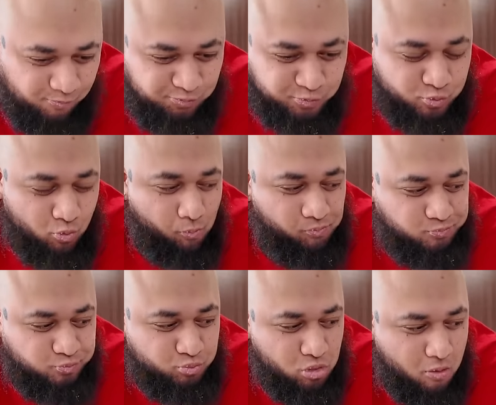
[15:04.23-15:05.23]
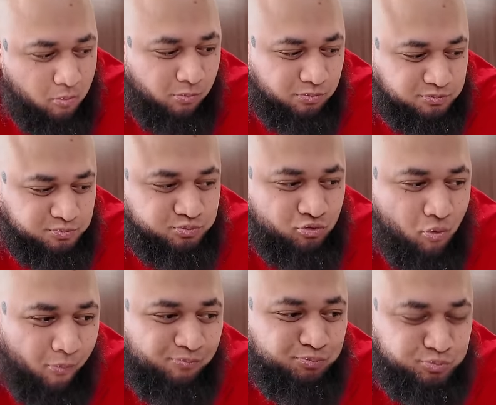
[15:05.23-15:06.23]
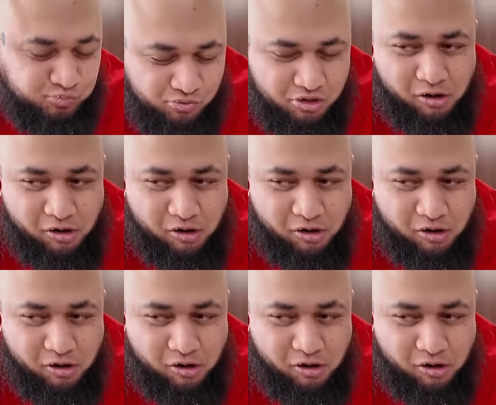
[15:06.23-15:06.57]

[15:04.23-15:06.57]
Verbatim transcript: You're going to look mm -hmm. like a hundred dollar bill soon.